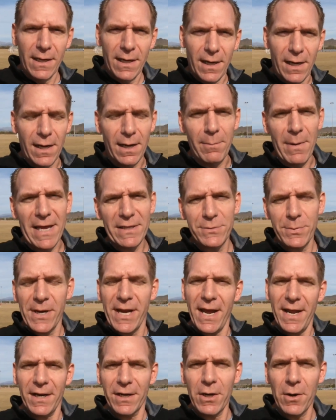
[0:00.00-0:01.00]
As we
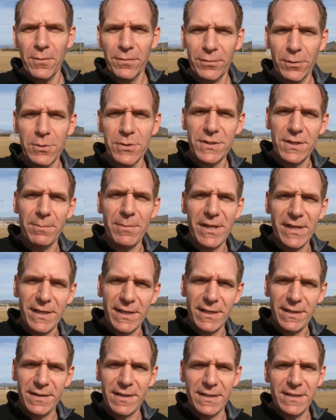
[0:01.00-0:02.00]
kind of go through some of
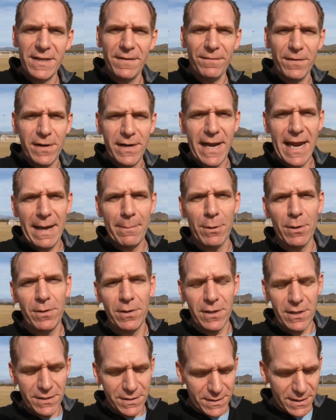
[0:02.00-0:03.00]
the different
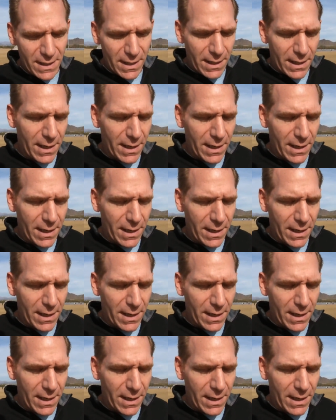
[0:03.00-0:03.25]
neighborhoods,